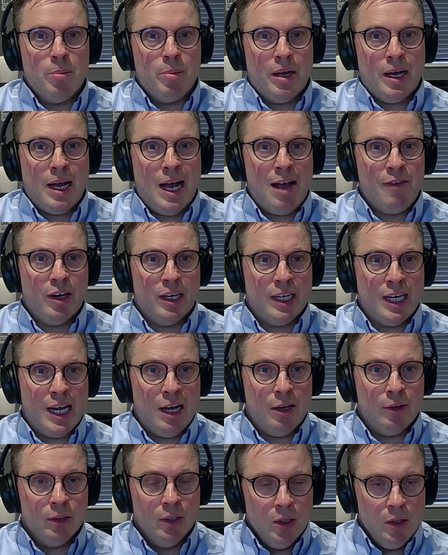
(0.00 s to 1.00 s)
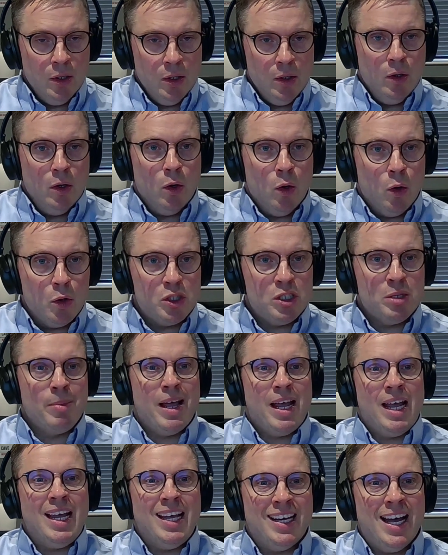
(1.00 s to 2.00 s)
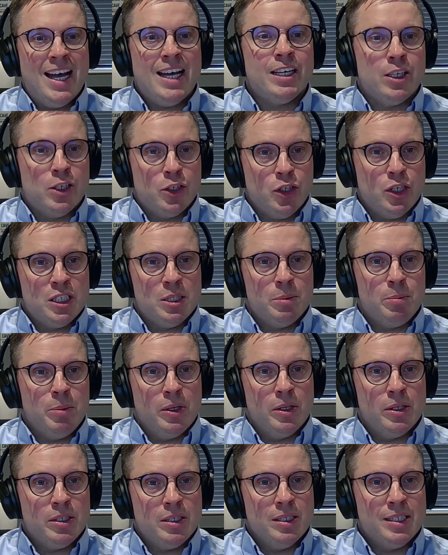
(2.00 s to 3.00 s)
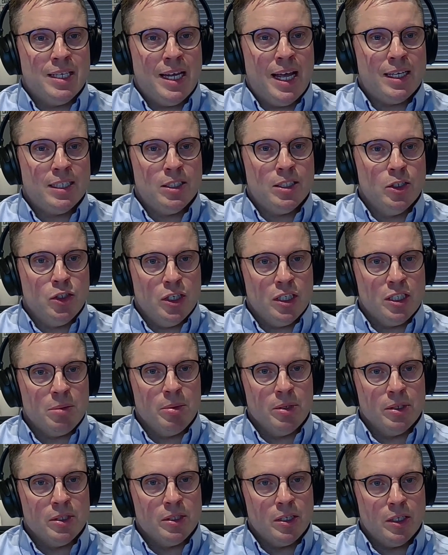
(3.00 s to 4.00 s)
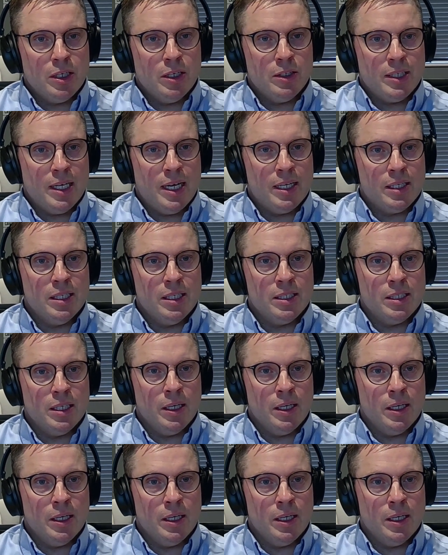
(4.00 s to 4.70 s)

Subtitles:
But having now automated ad adjustments and text adjustments to those ads